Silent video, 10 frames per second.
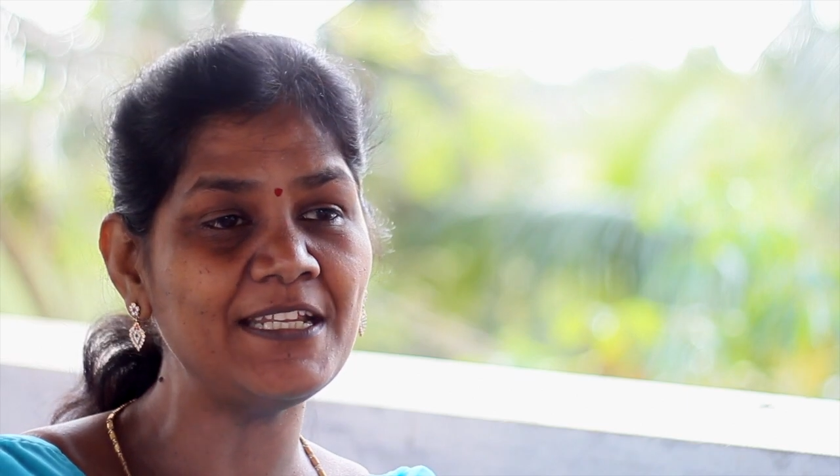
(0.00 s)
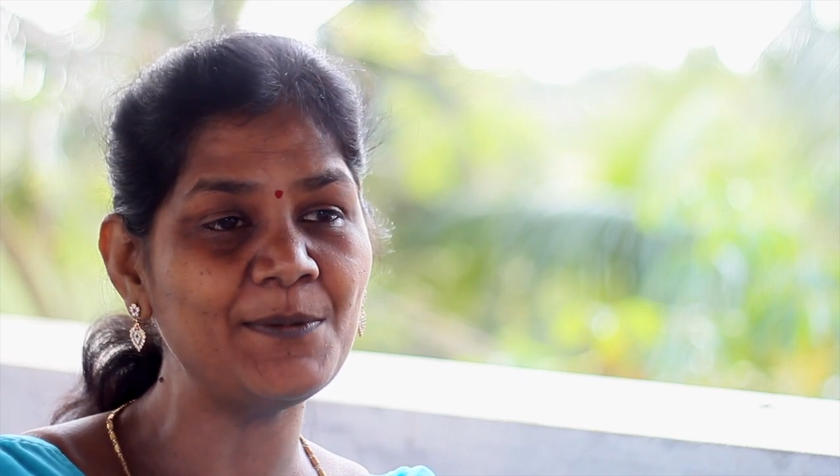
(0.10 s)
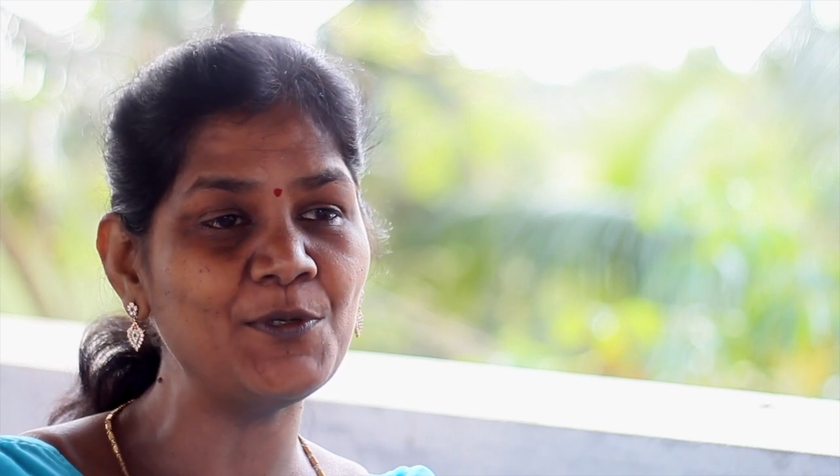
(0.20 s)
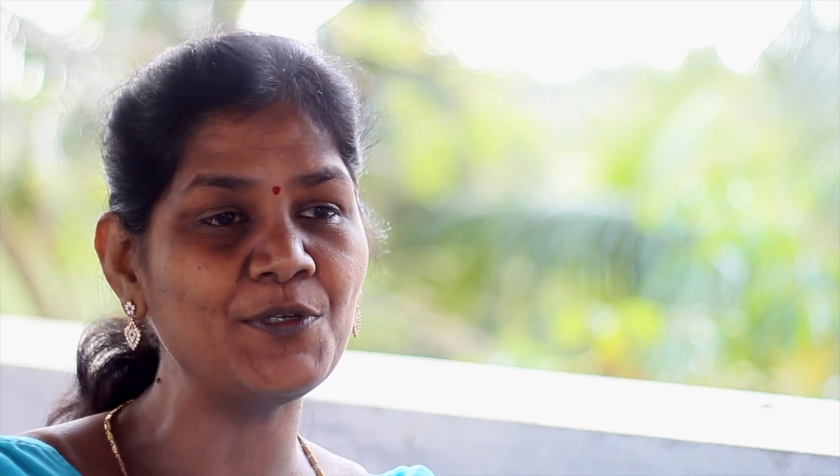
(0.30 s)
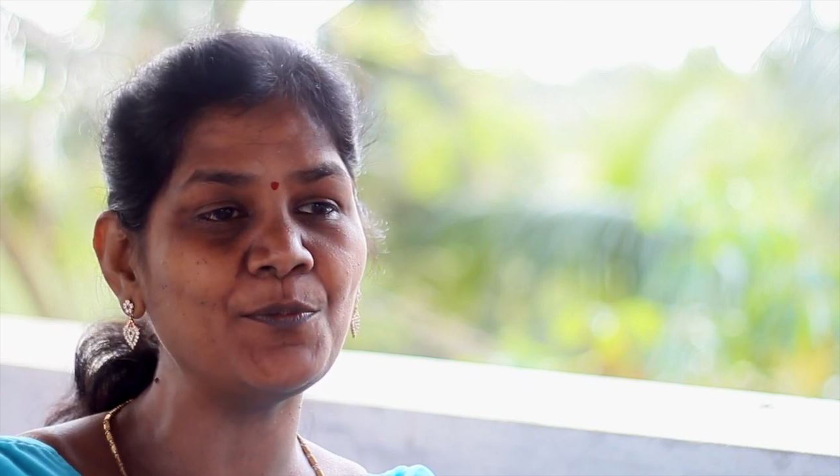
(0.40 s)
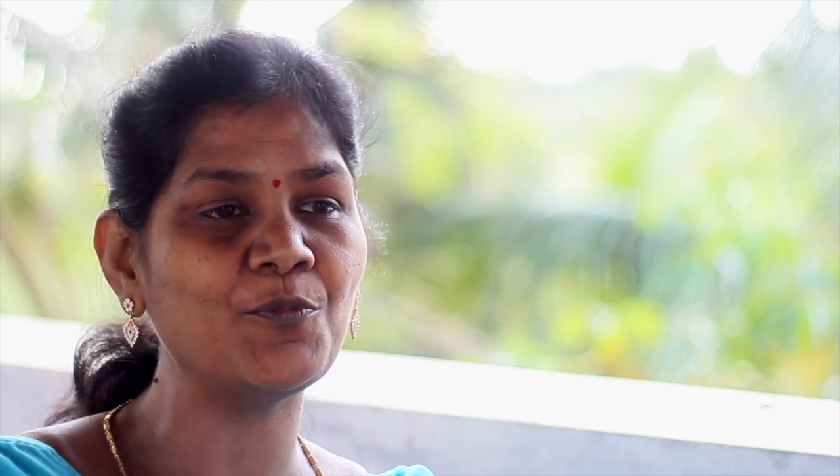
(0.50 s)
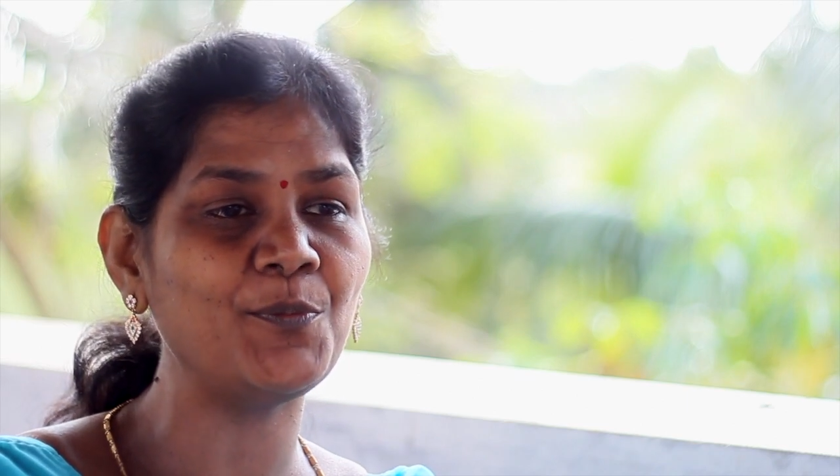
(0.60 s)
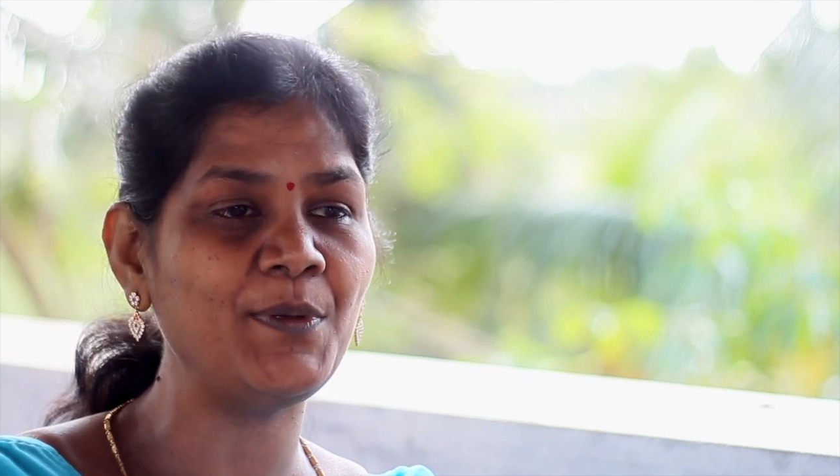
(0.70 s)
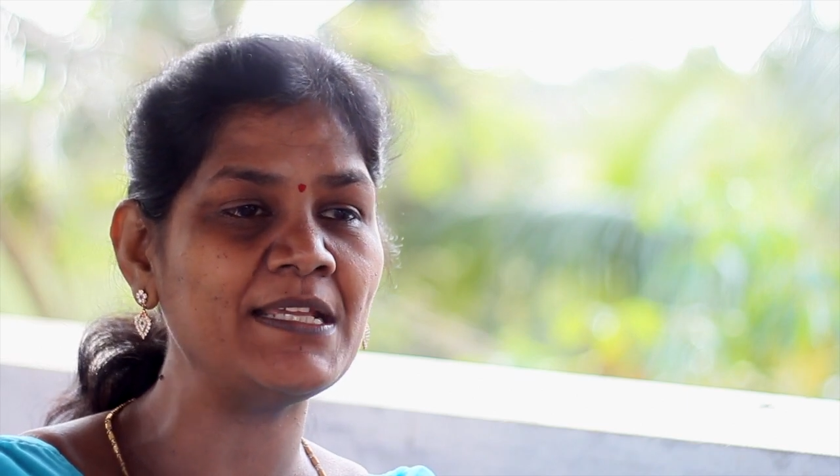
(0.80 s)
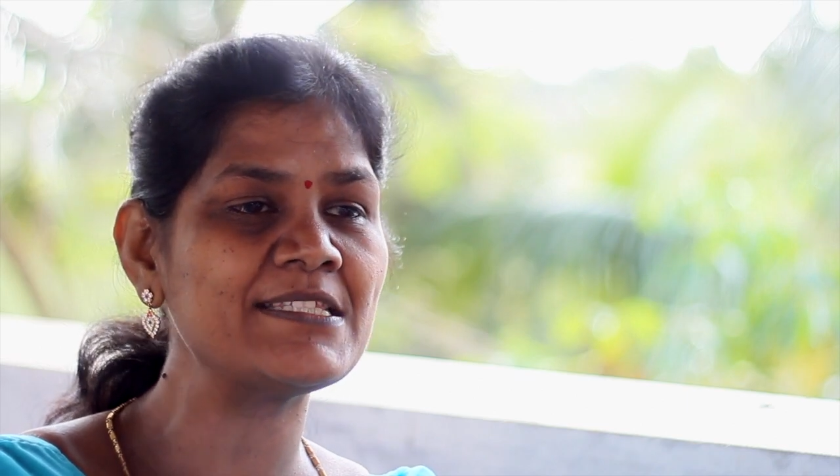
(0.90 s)
able to
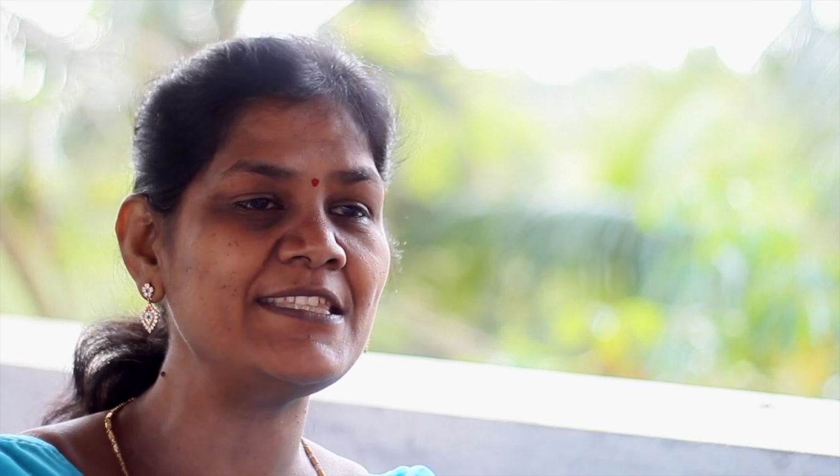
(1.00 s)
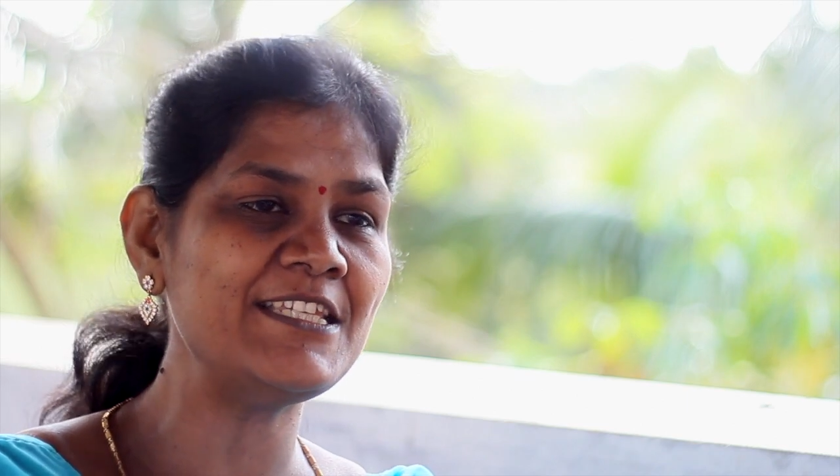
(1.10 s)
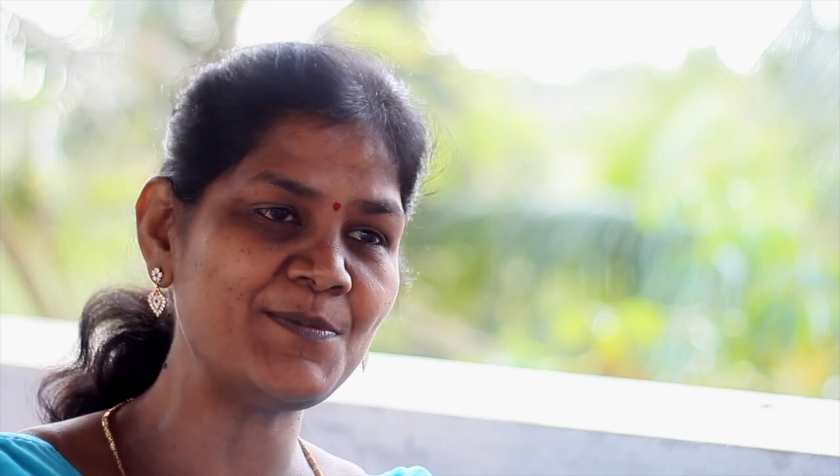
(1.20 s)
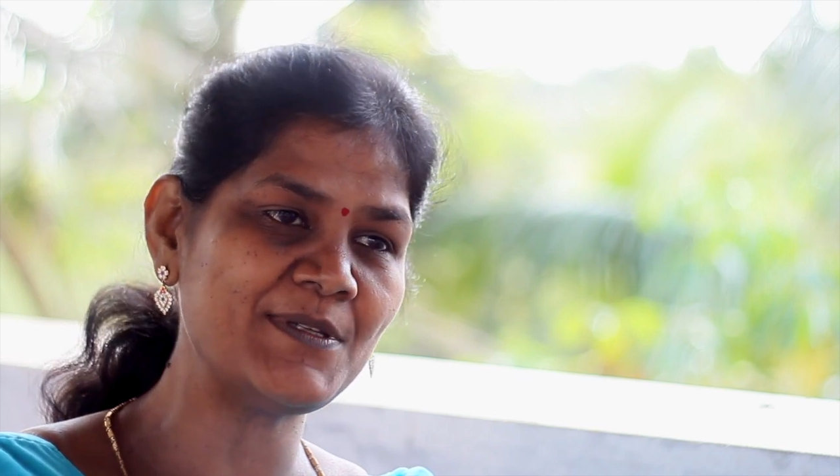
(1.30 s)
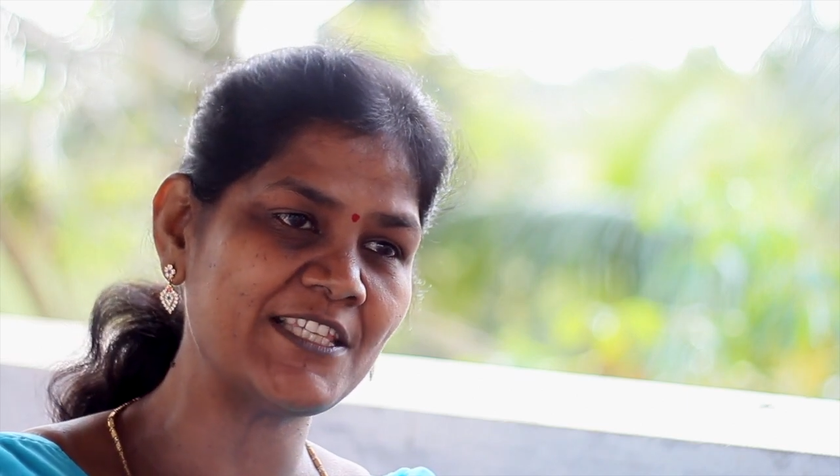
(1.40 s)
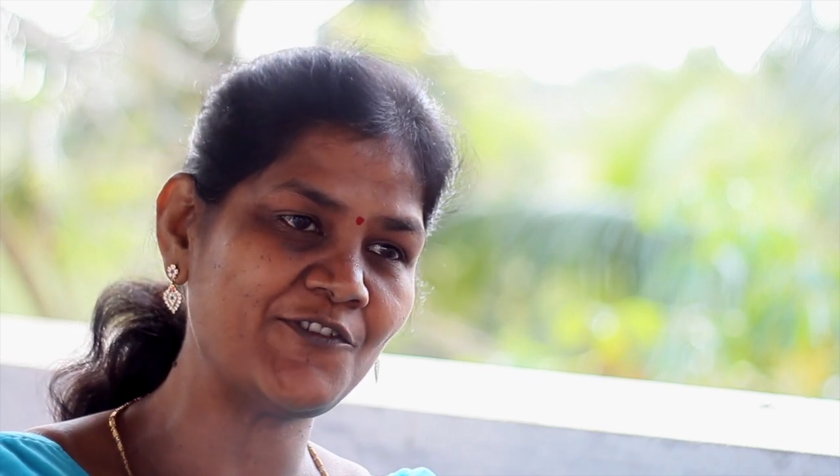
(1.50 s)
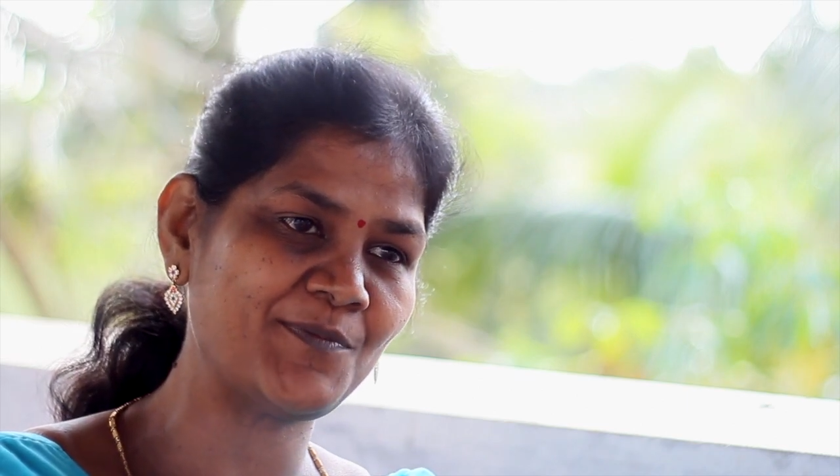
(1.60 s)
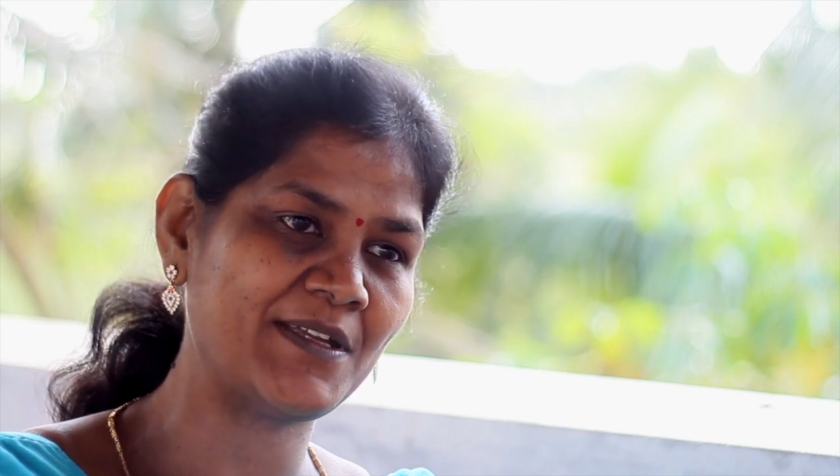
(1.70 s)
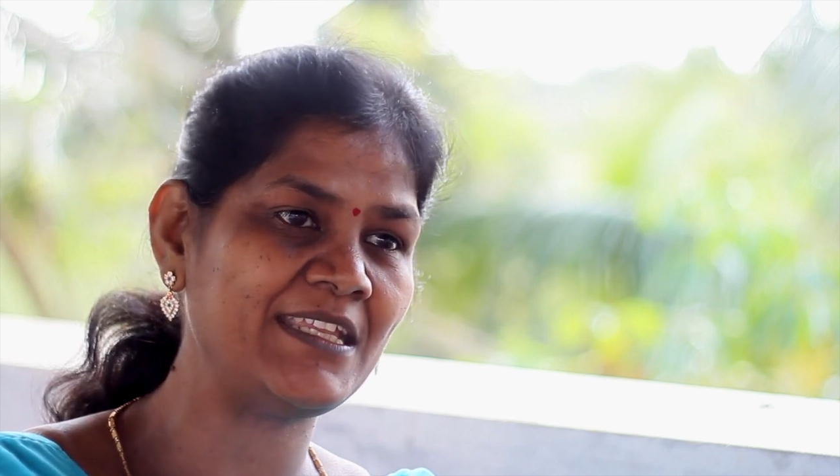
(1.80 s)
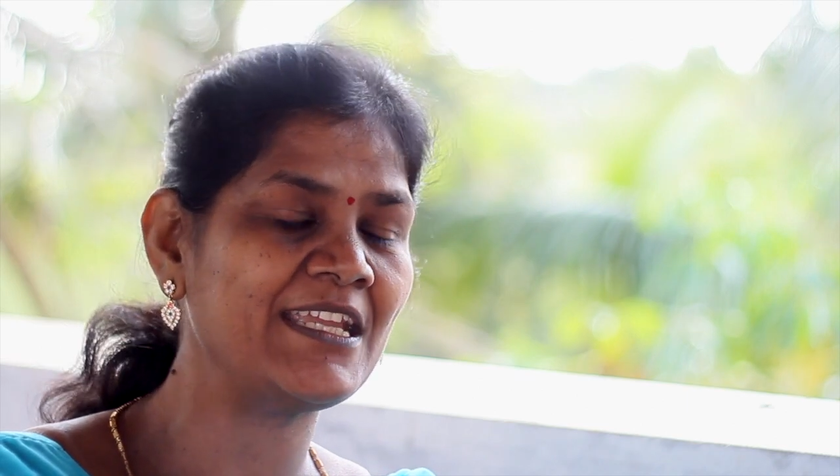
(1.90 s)
mobilize this much of
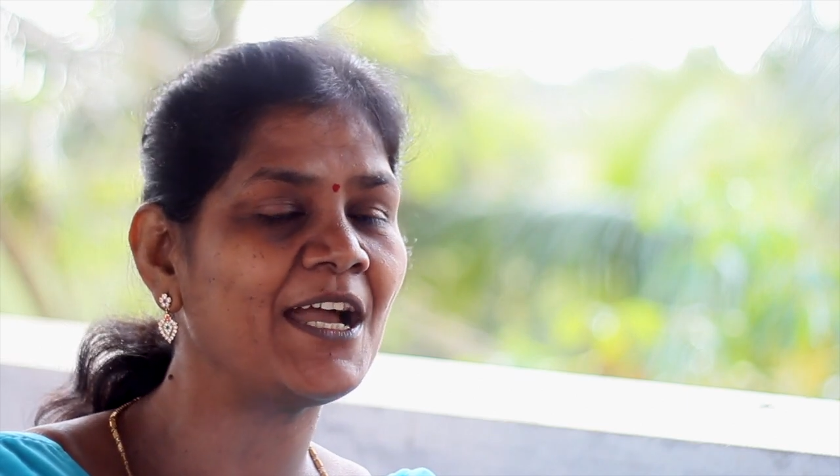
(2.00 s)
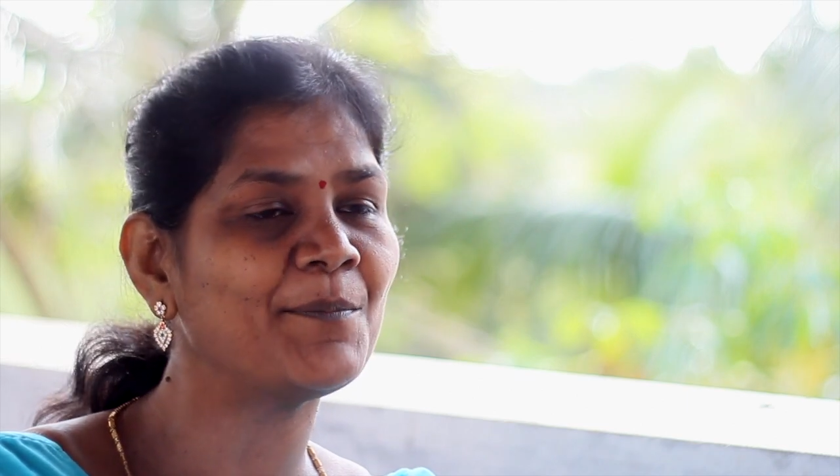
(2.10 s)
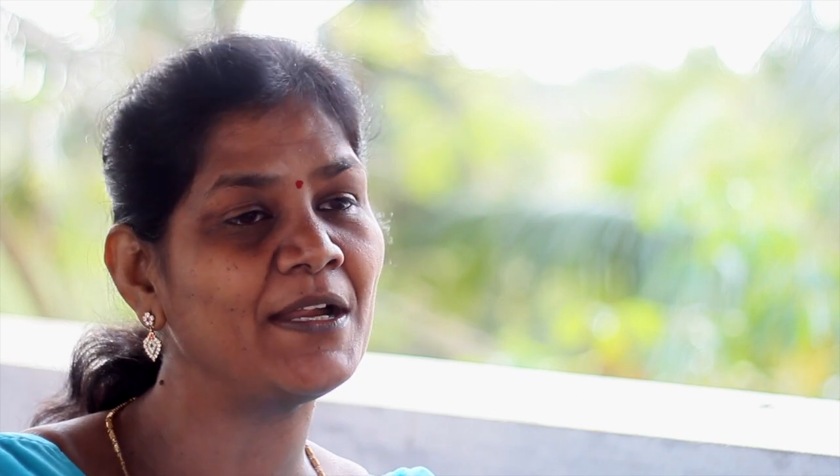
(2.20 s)
money,